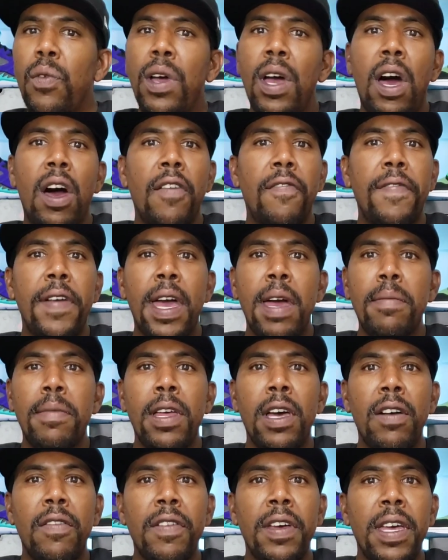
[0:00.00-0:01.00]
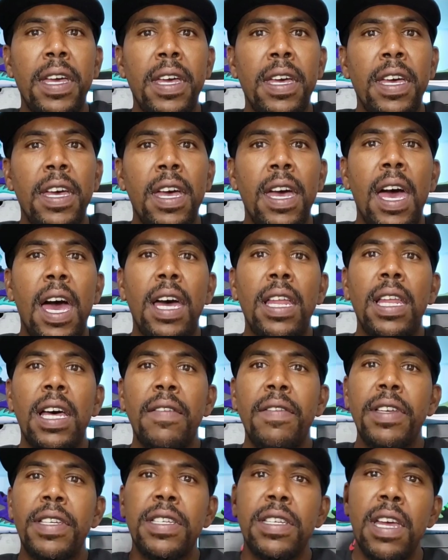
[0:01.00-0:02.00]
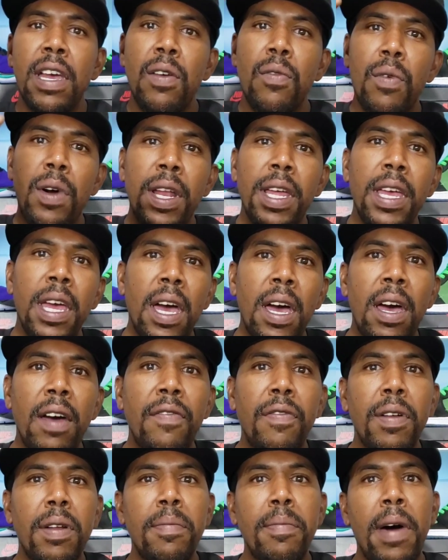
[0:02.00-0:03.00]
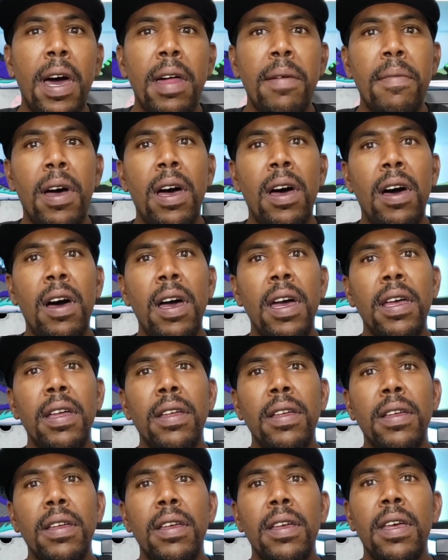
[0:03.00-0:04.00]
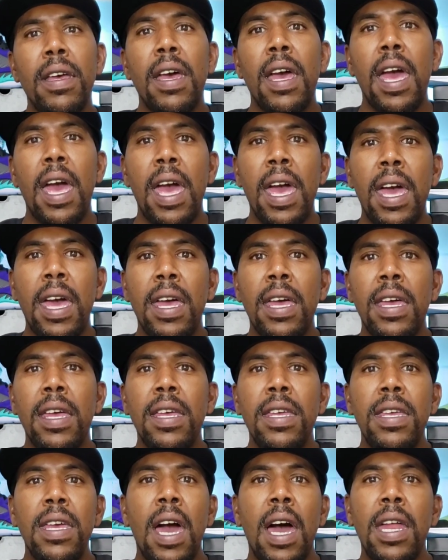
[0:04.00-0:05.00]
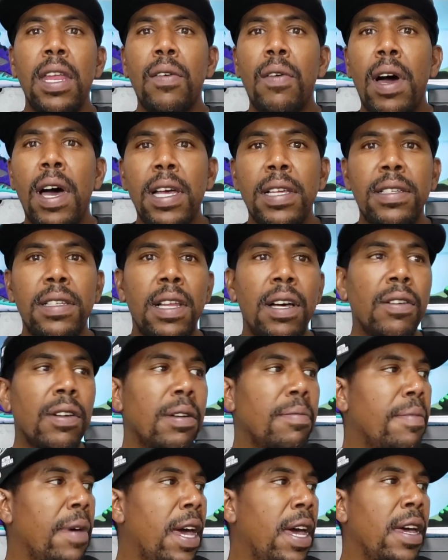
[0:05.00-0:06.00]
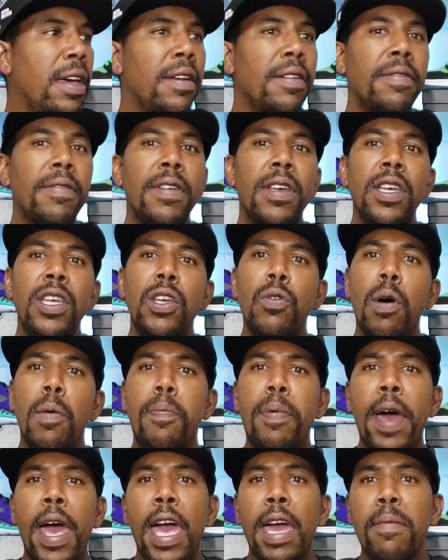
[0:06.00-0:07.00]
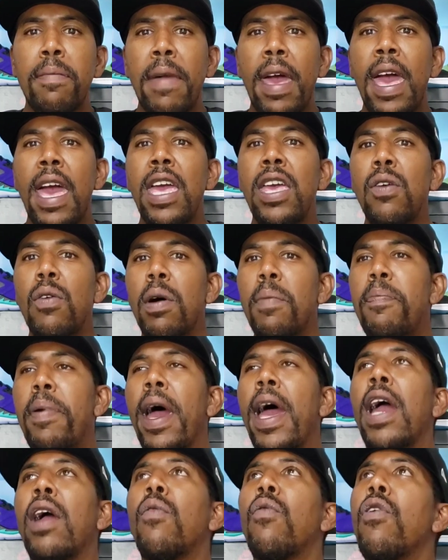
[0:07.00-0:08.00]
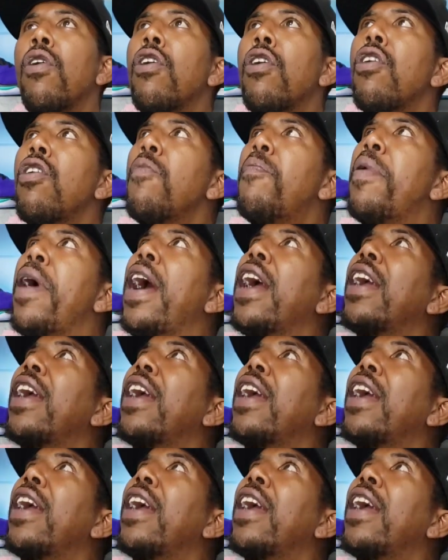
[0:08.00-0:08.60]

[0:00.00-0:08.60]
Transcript: we all family over here. I love each and every one of y'all from the bottom of my heart. And y'all know our slogan, man. You a Pac-Man, you a Pac-World,